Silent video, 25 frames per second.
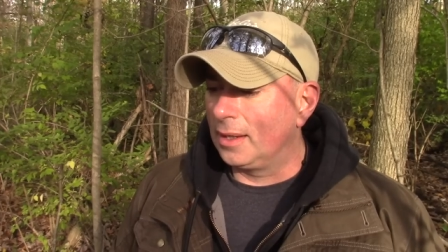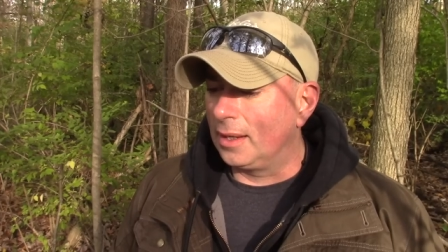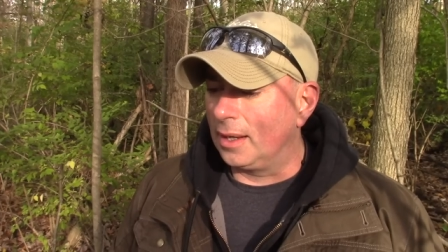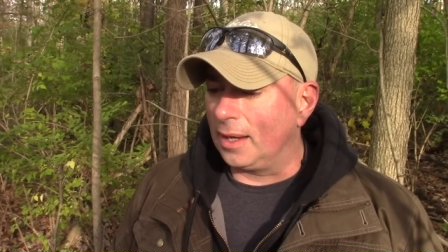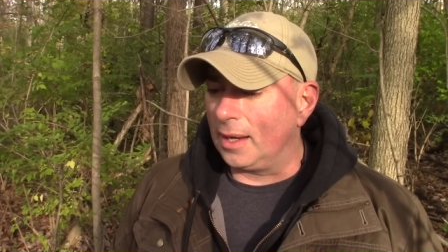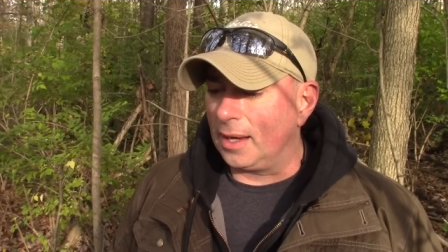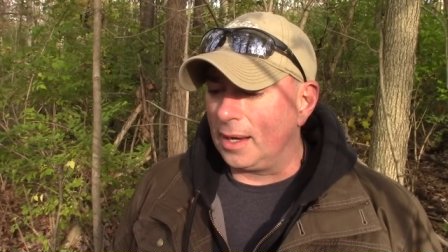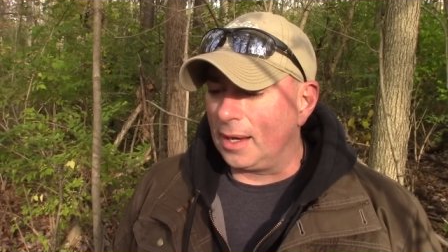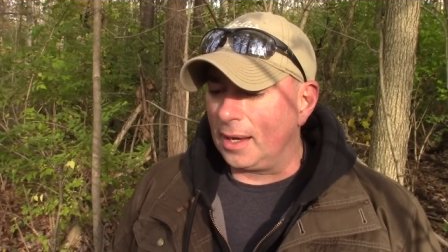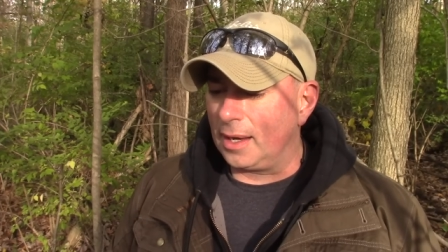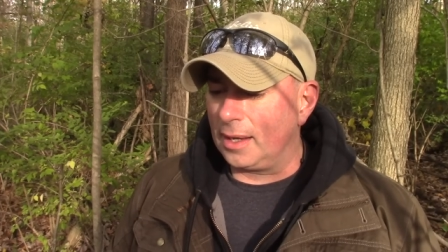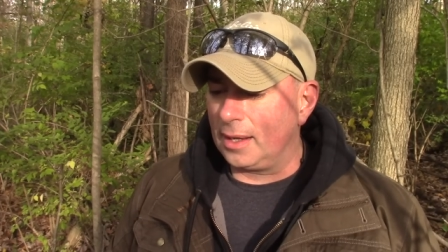
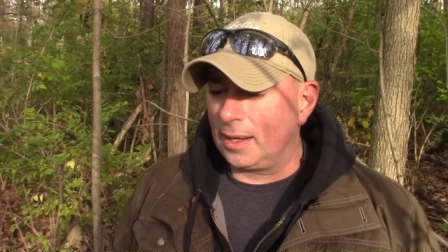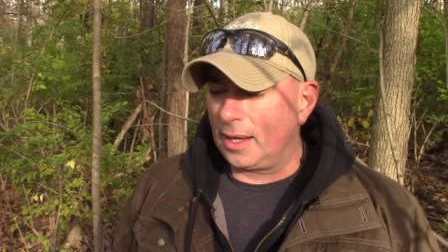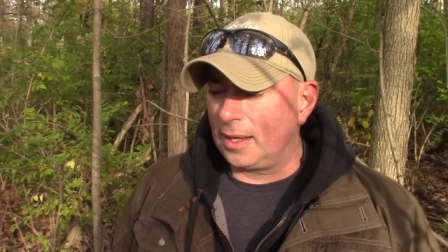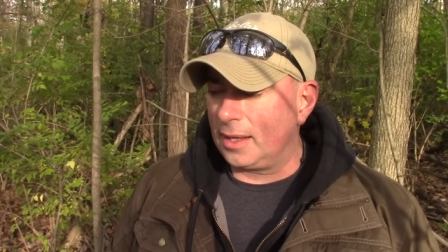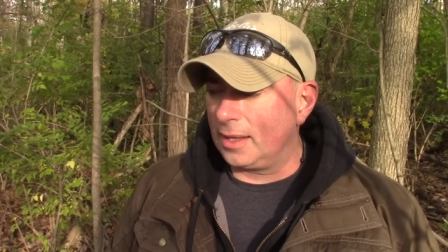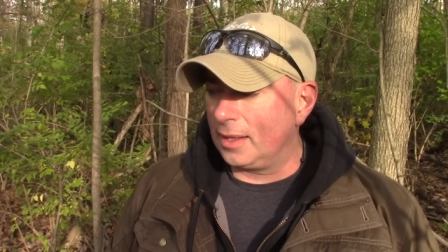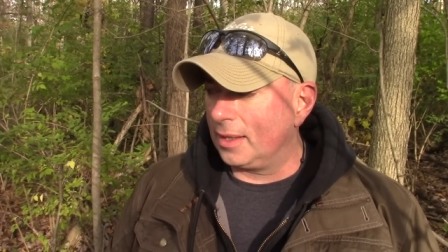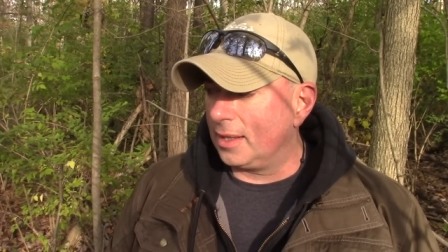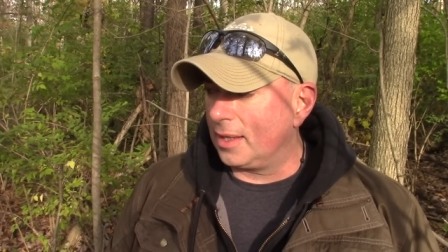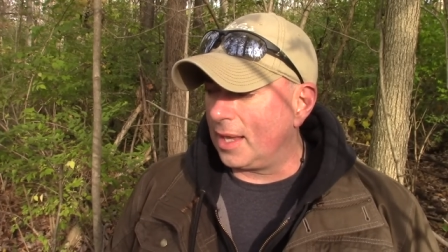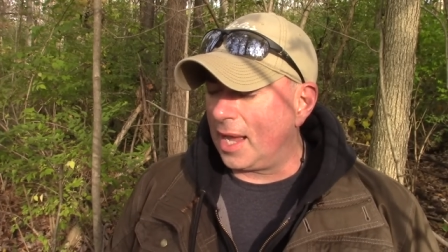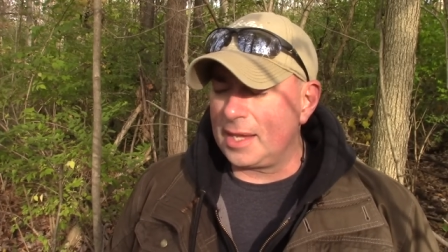Uh,
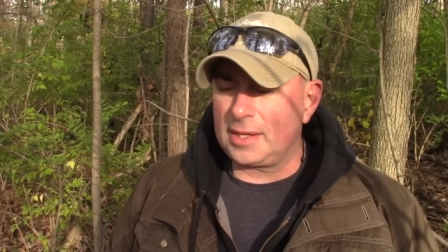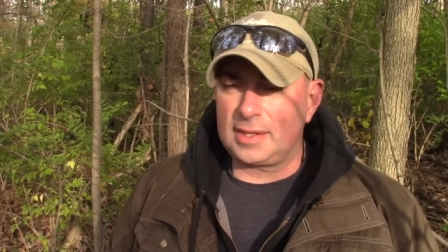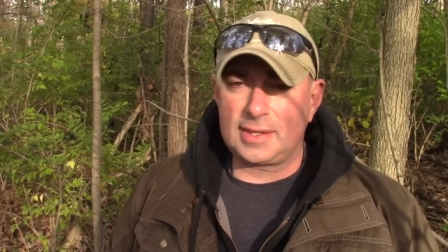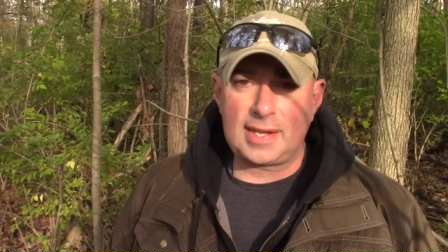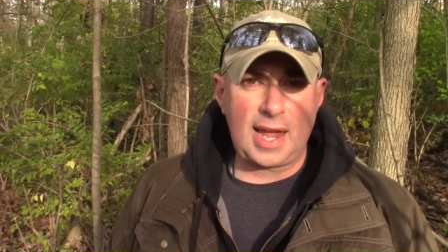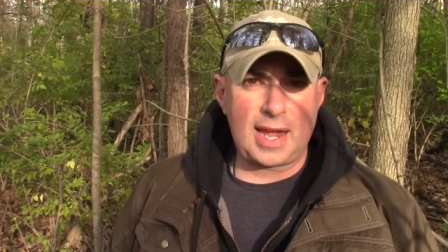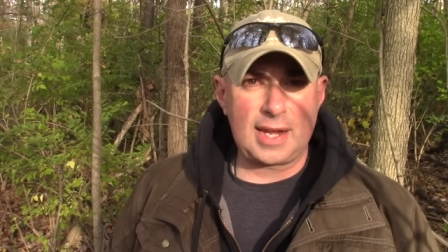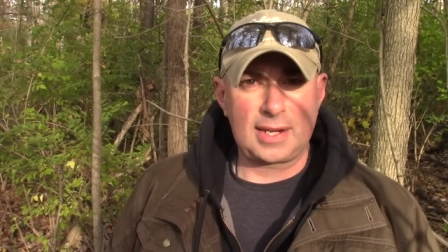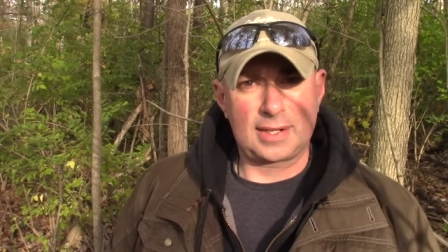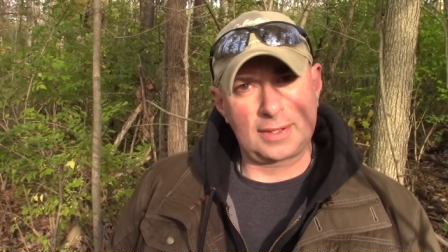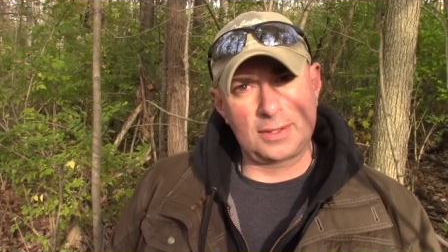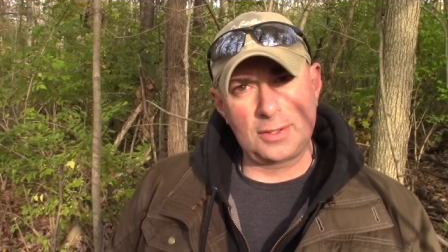that
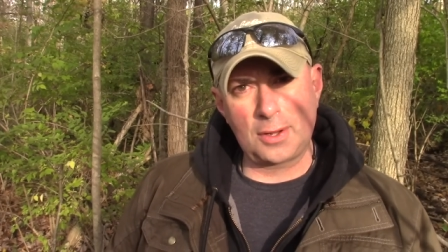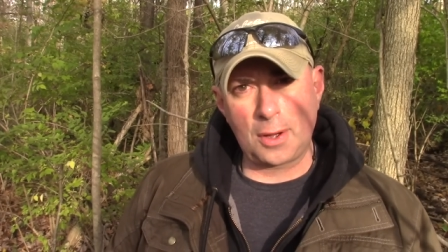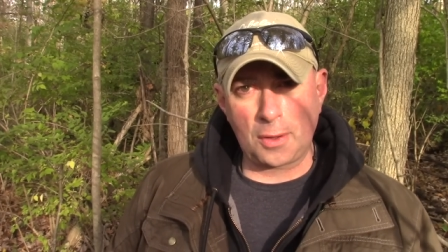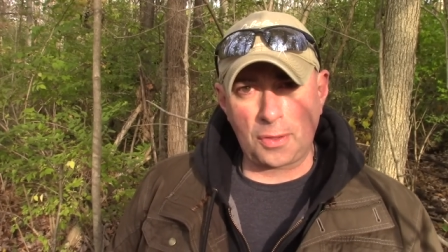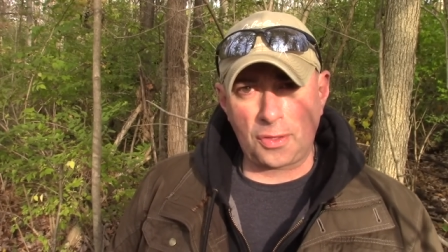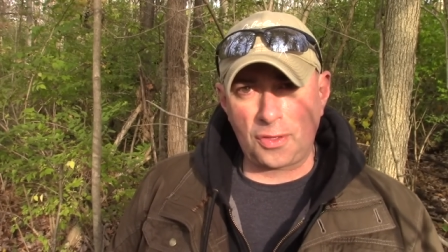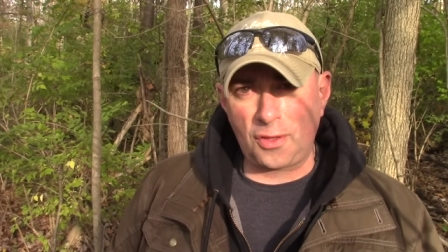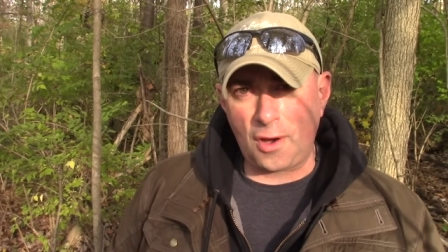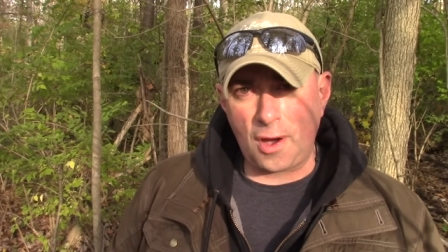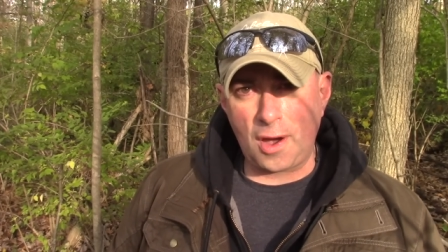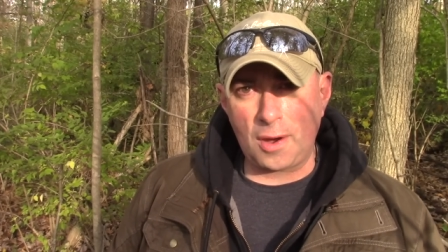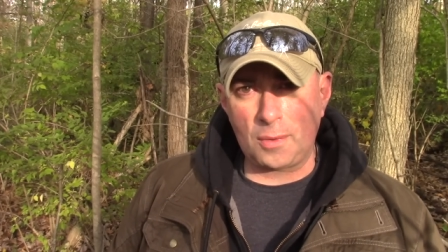takes
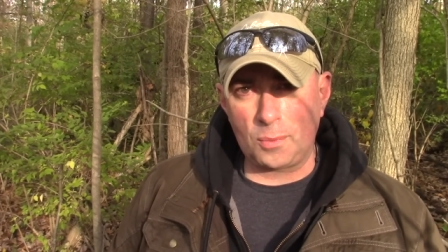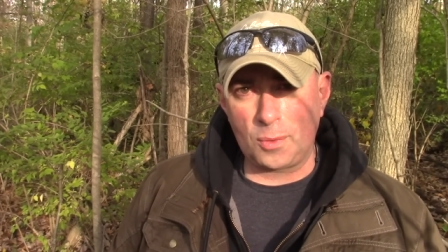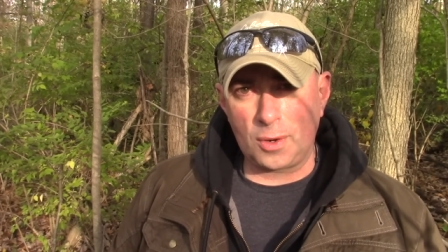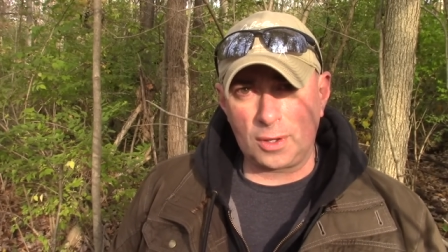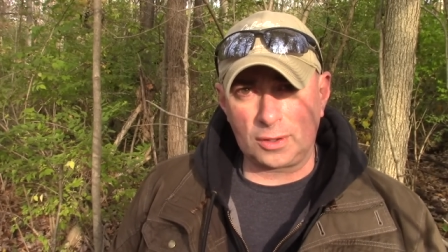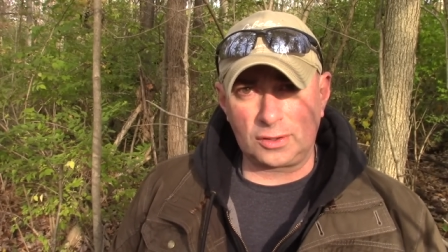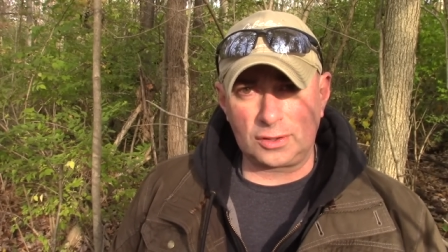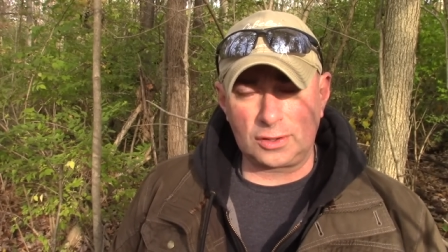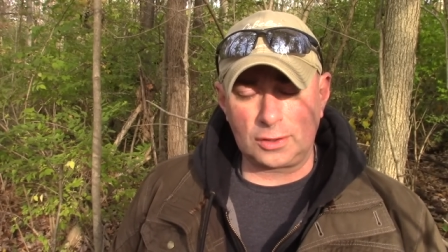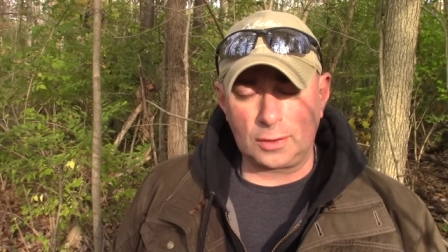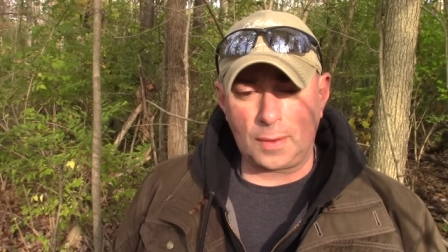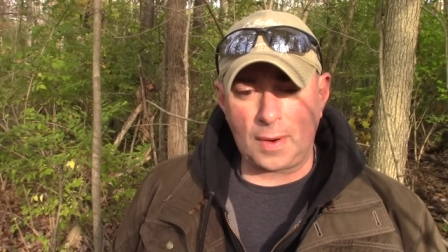no thought
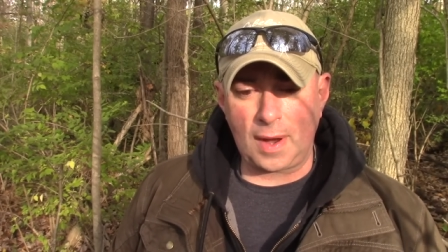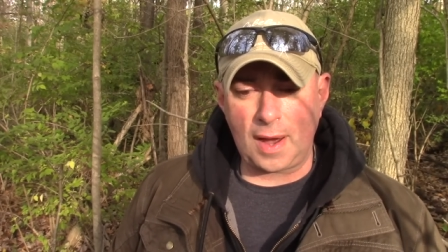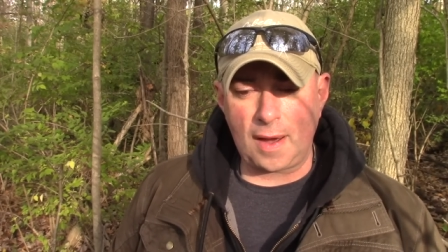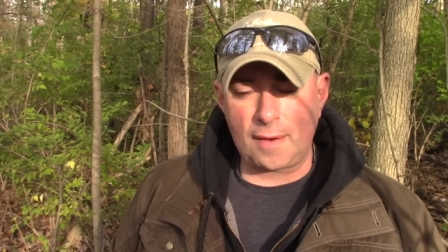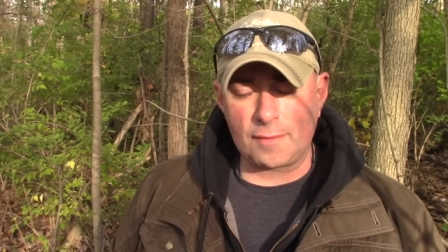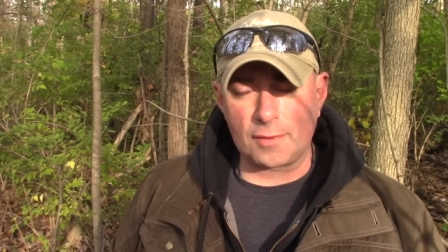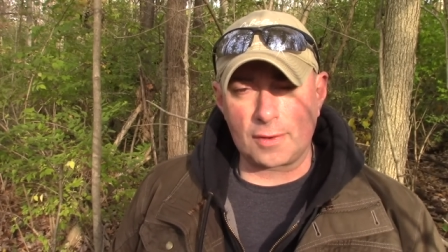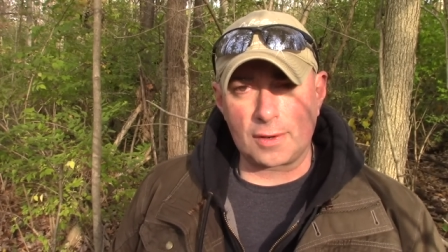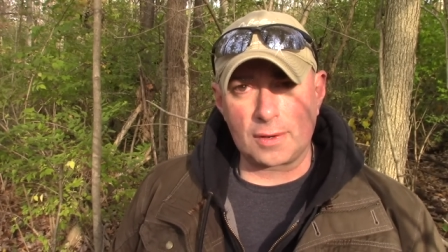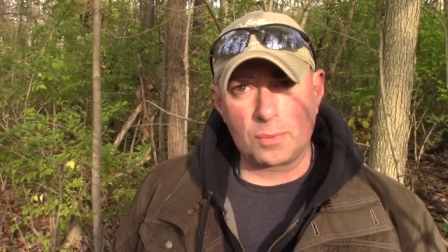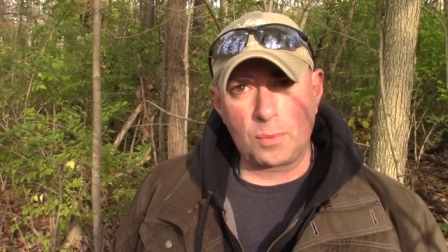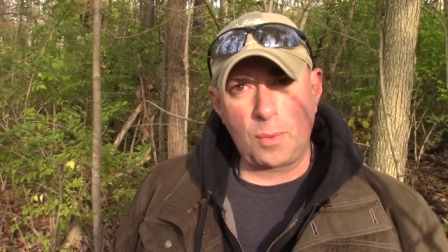
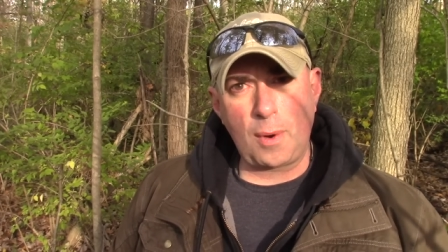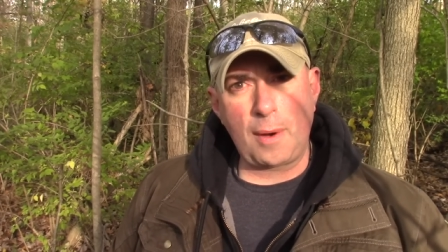whatsoever.